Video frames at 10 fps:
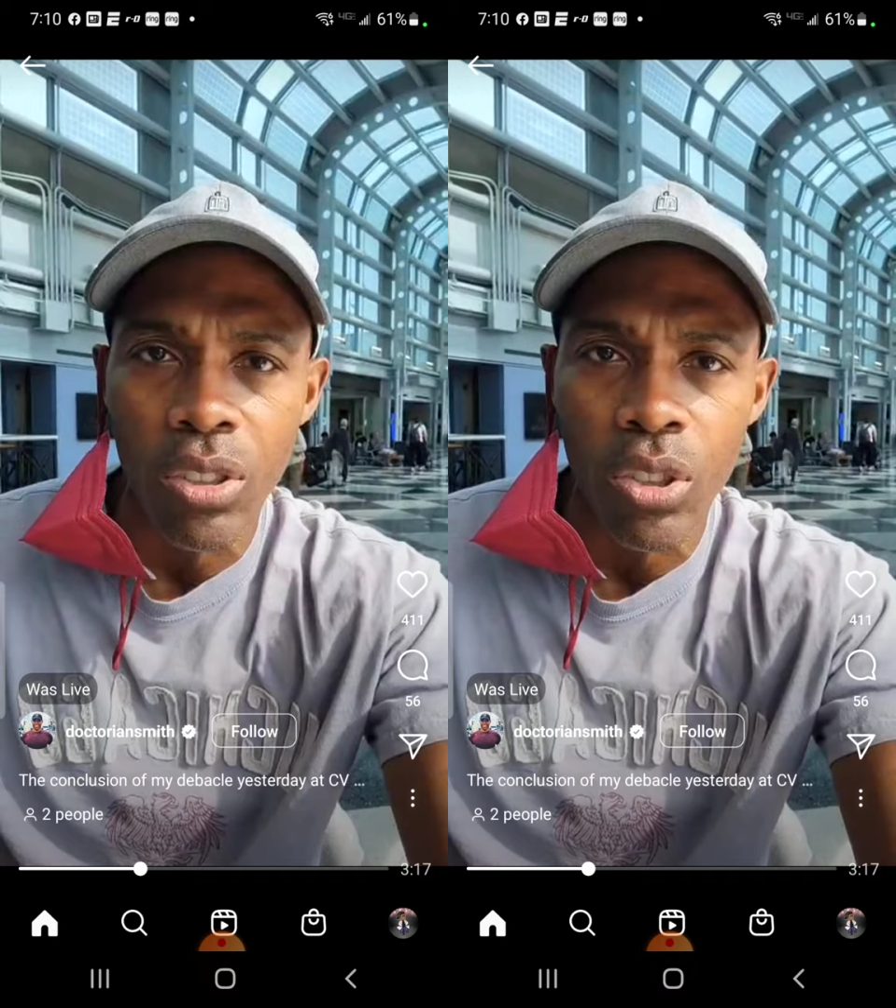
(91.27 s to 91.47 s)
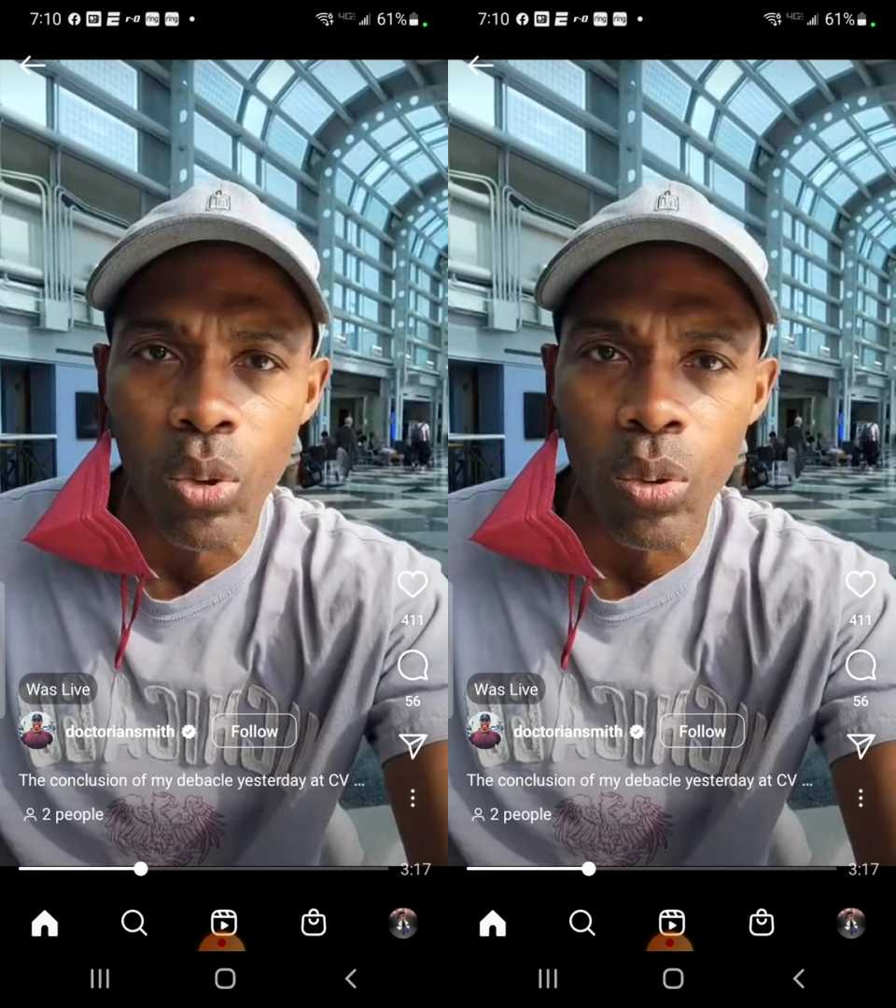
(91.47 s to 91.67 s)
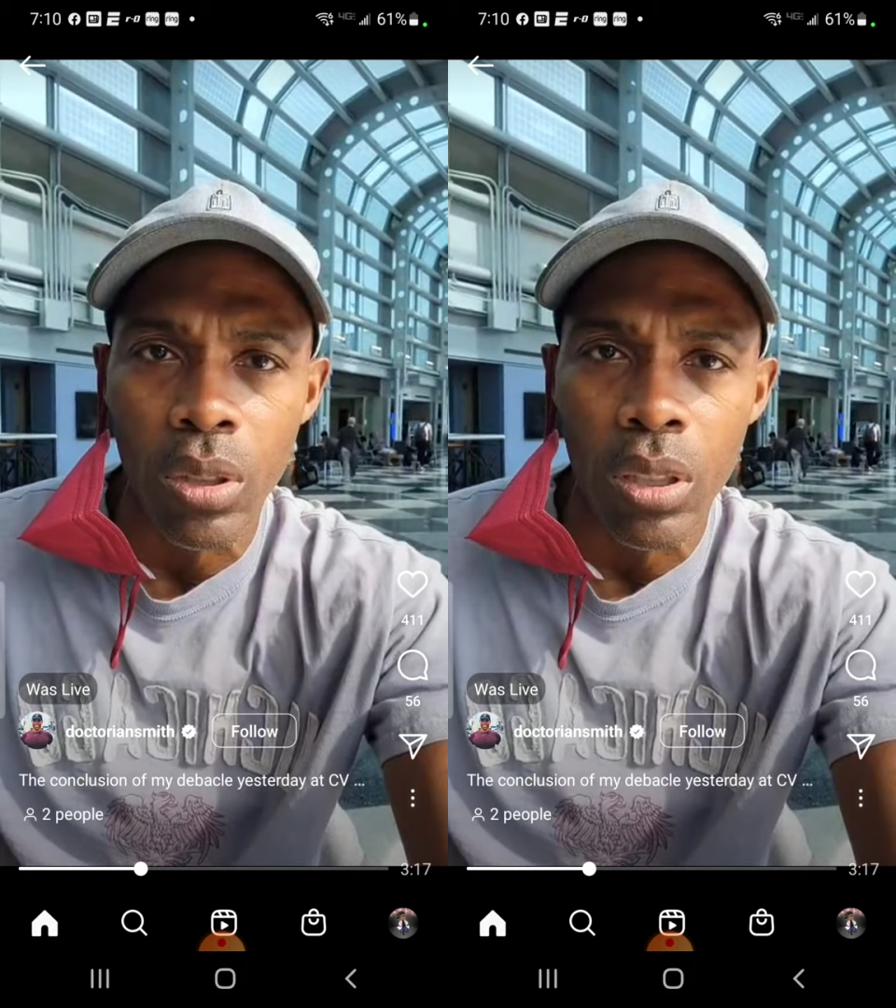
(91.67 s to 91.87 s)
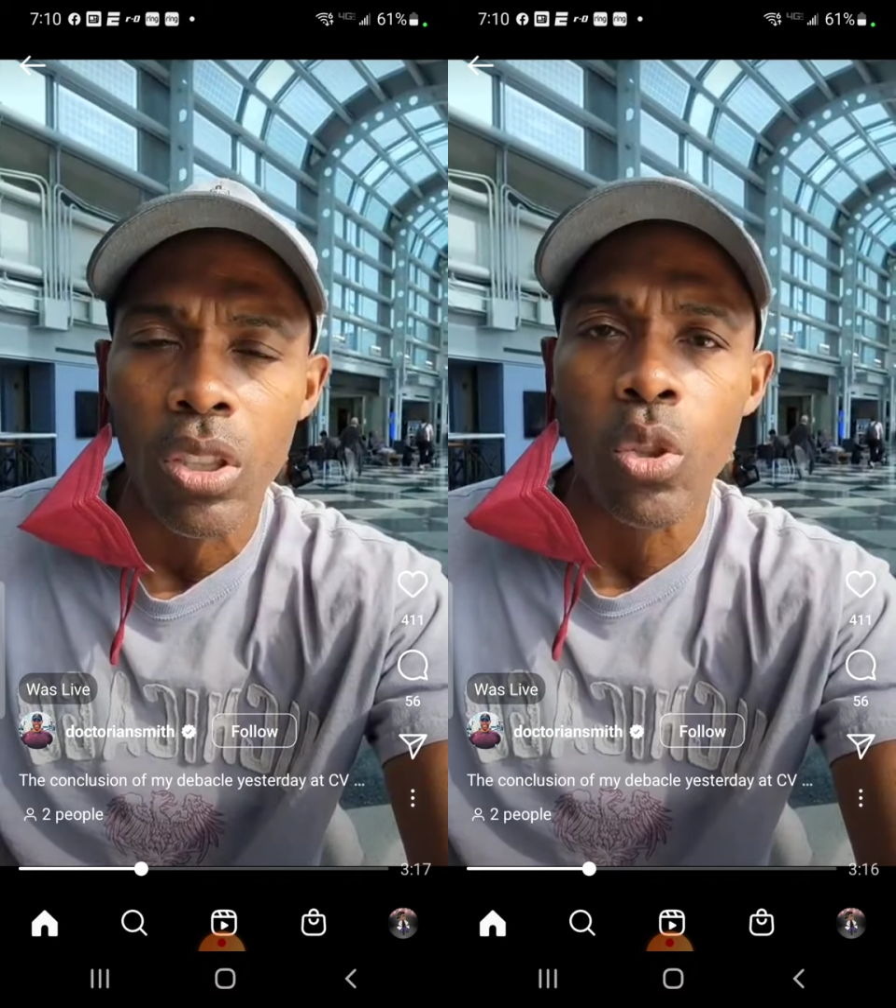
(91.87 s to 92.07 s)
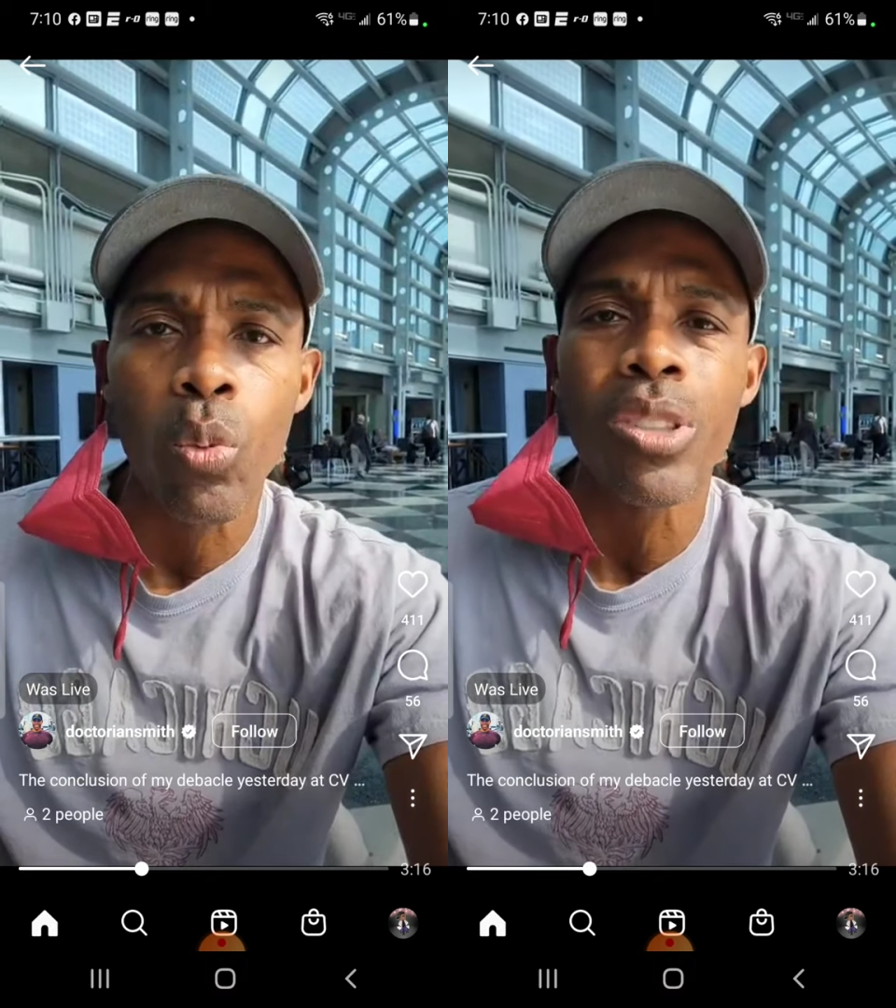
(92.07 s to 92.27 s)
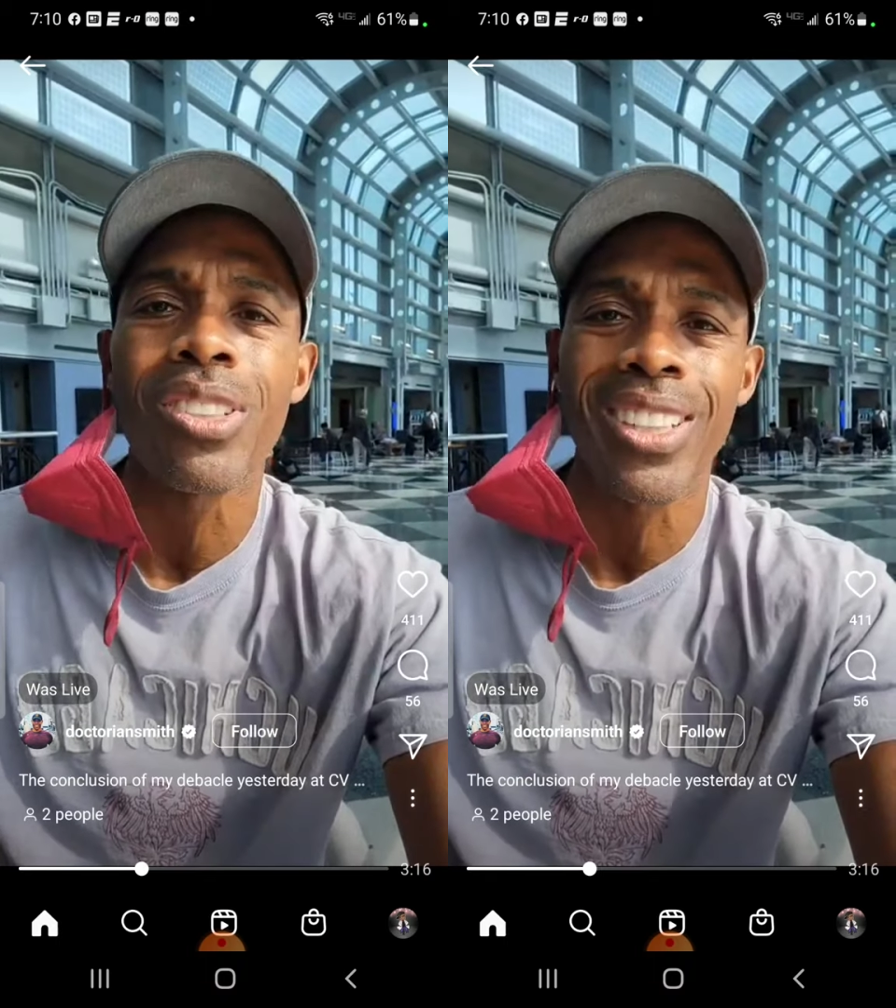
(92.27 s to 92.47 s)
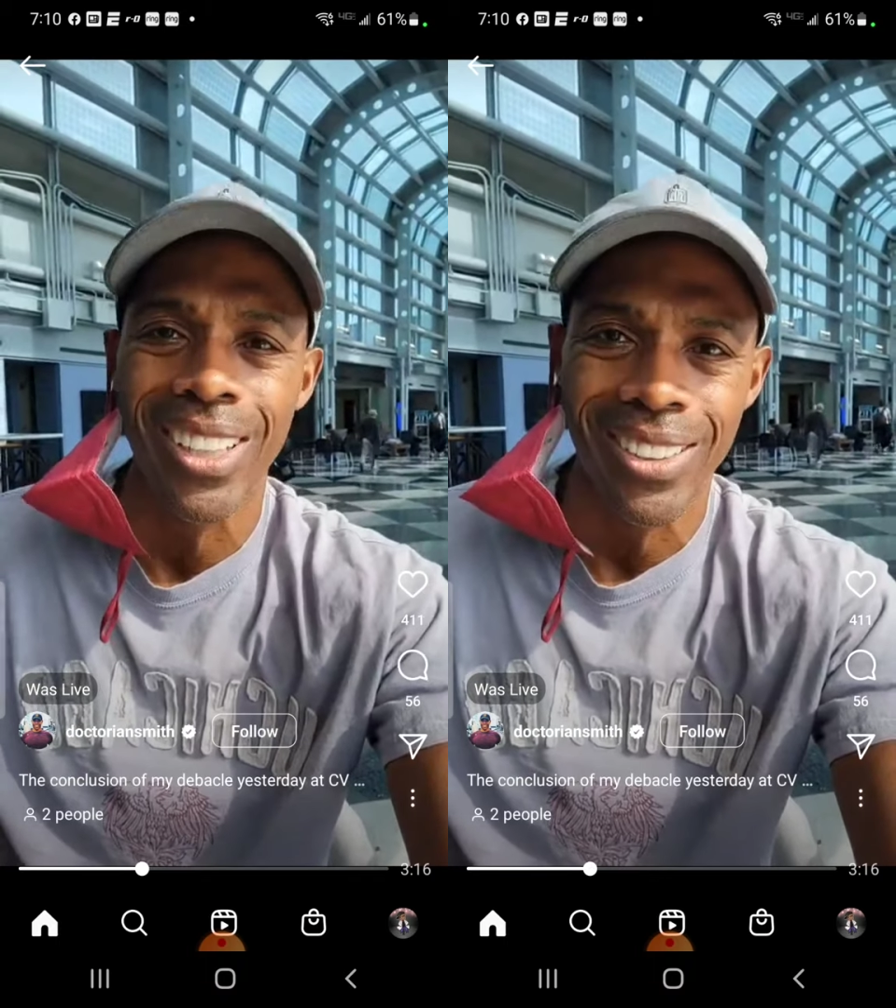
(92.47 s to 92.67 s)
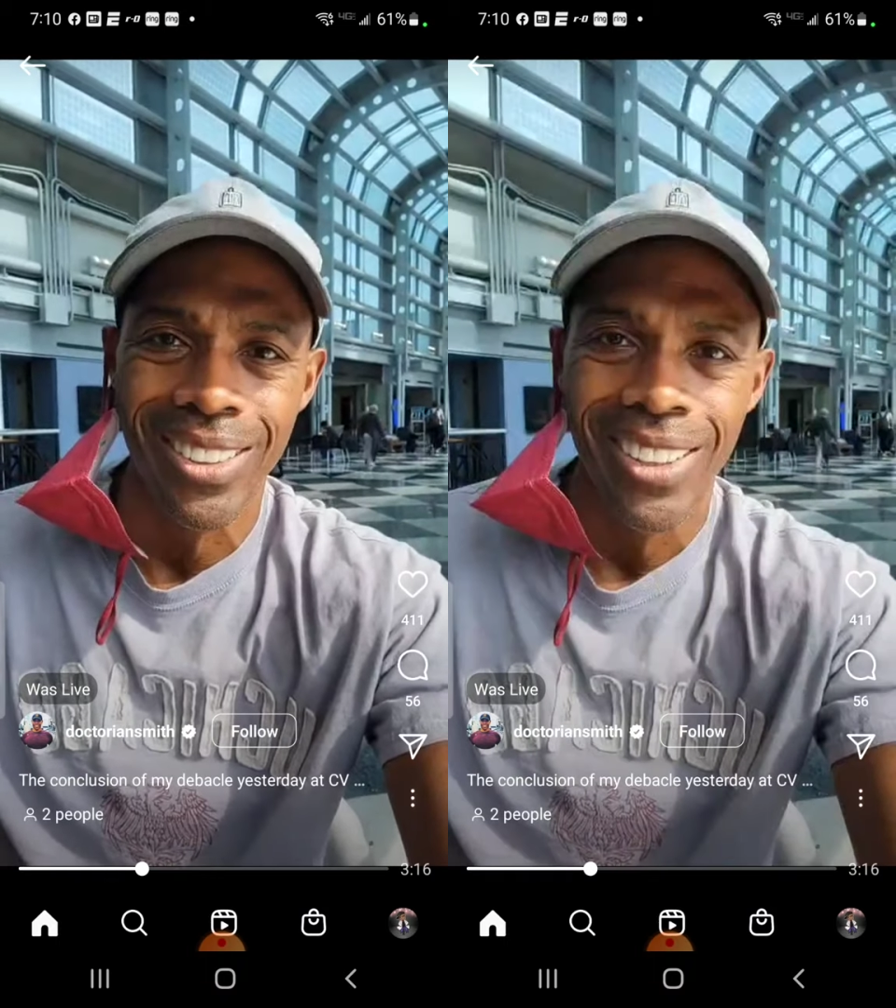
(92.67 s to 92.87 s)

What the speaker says: their store. So once again,